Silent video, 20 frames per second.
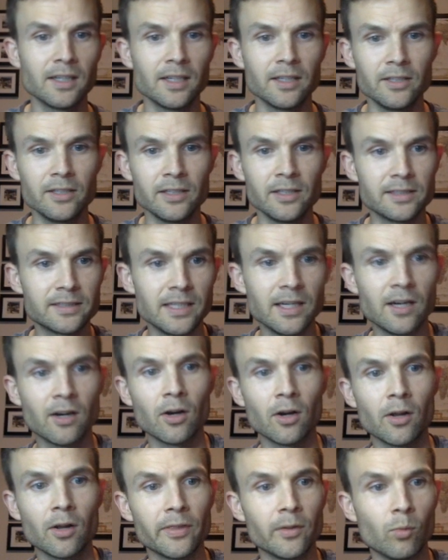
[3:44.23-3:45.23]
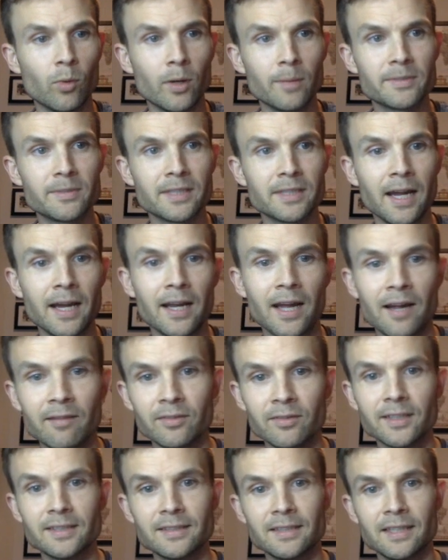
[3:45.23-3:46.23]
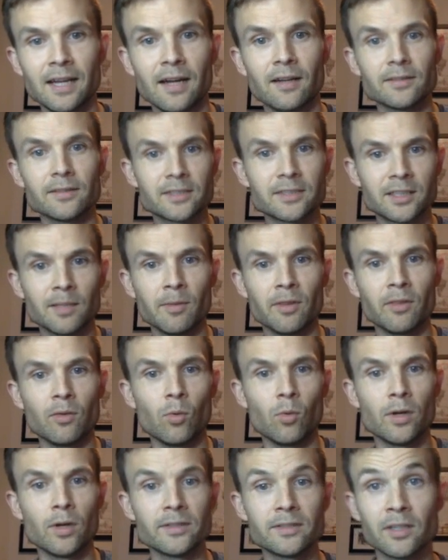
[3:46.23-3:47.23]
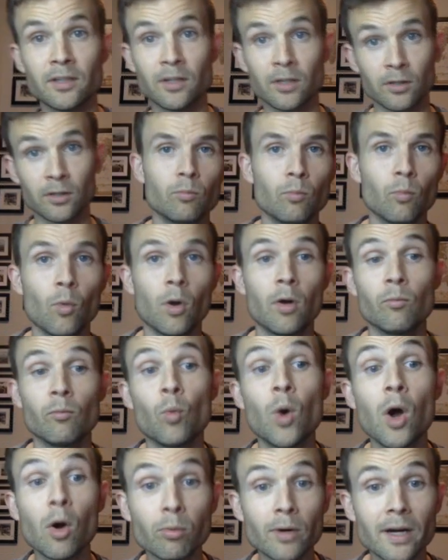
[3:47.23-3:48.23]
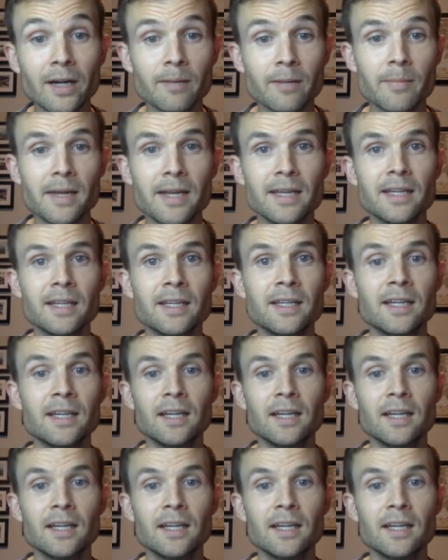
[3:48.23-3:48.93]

You can see here on the website, I've listed out some of the ones that are well recommended,